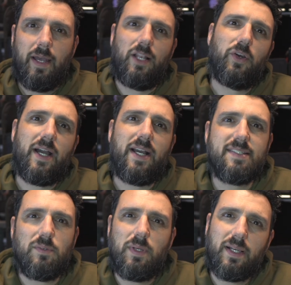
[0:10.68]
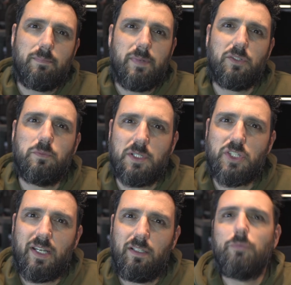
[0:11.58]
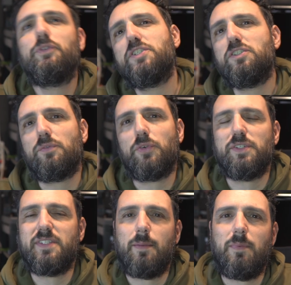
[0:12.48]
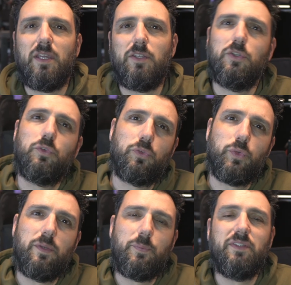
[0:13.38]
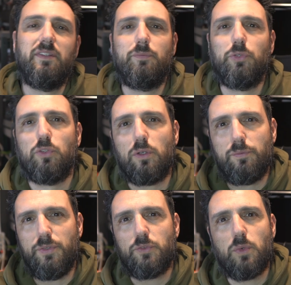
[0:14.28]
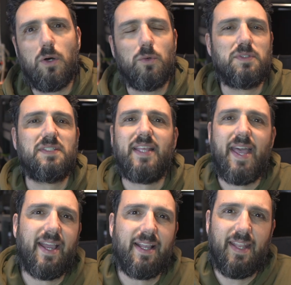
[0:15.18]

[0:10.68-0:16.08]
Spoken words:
Hello guys and welcome back to my channel. If this is your first time here and you're into 3D printing, photography, drones, tech,